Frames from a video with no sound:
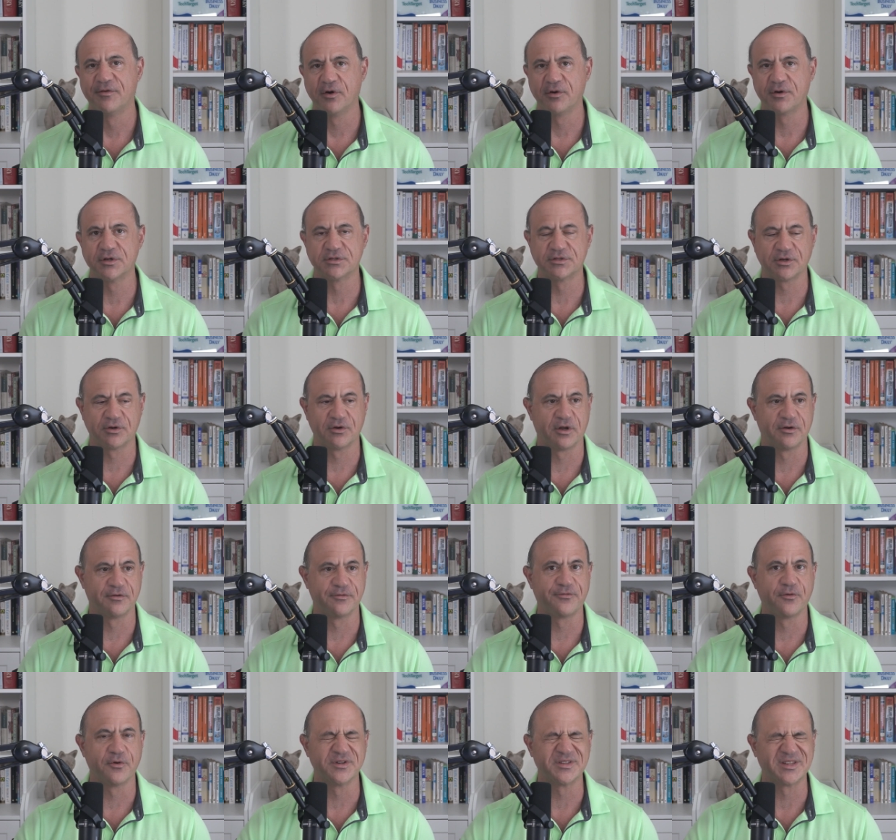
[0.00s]
focusing
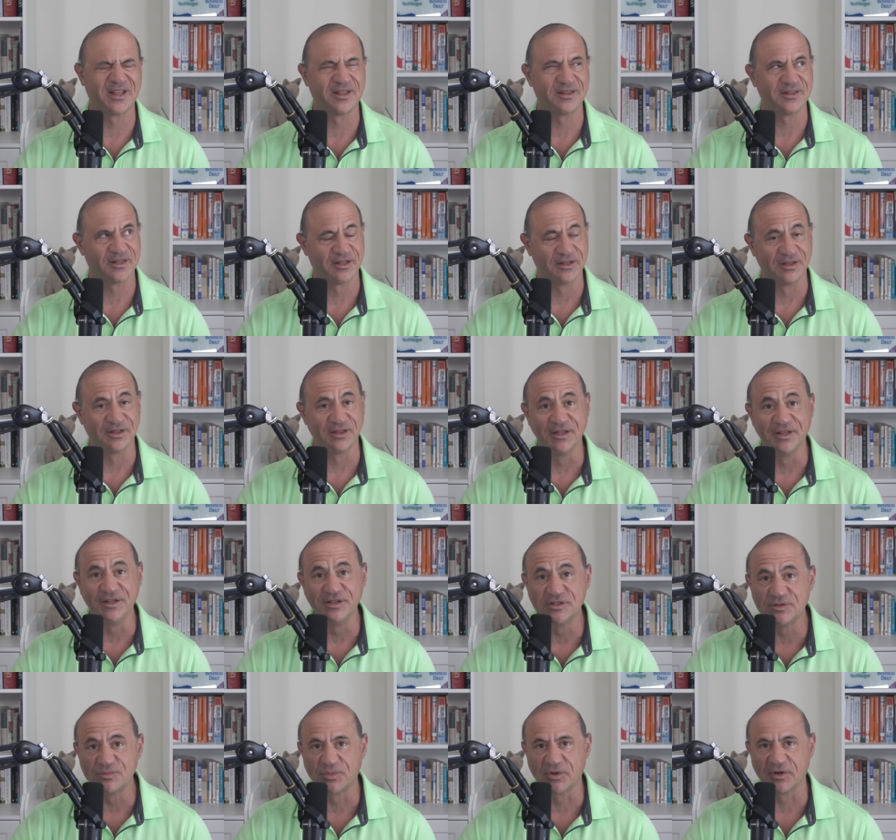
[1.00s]
on enforcing the
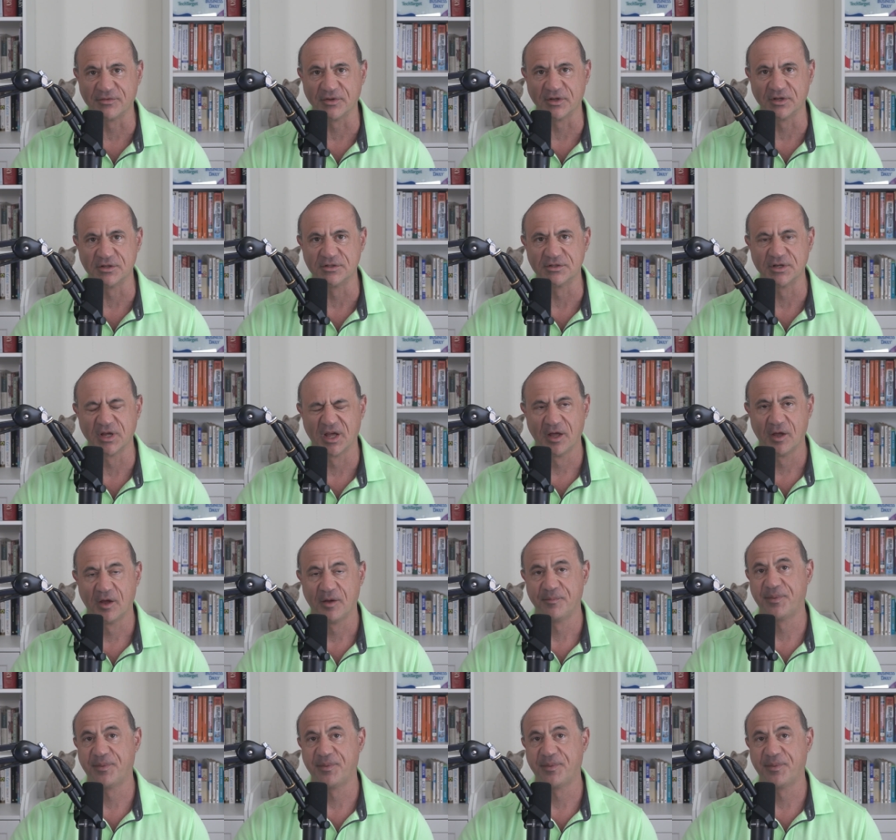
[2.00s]
least privilege